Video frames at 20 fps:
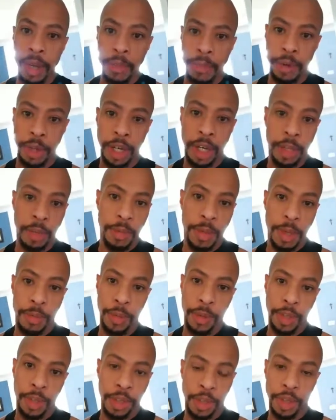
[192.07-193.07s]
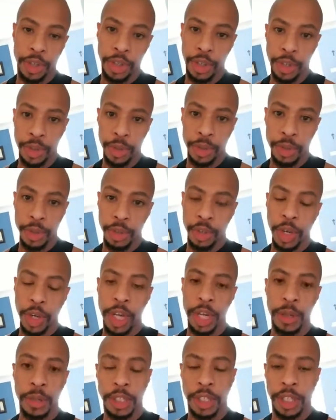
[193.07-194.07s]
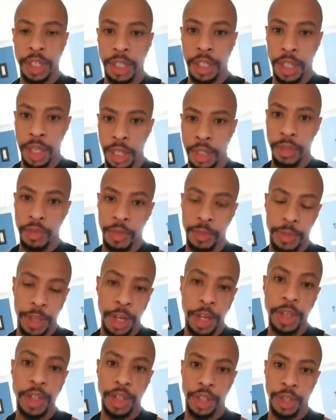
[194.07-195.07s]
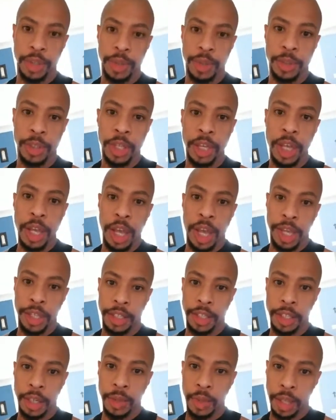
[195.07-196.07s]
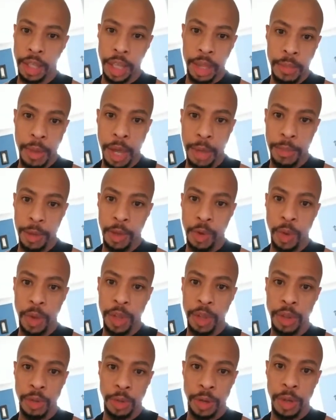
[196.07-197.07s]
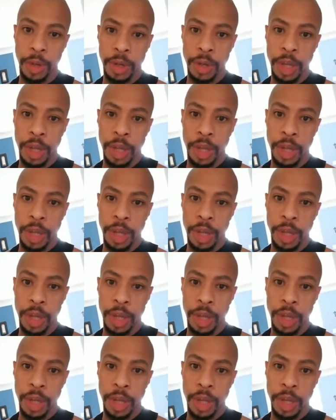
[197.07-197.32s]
Put other people in your shoes, try to see things from their shoes, and see what they might be going through.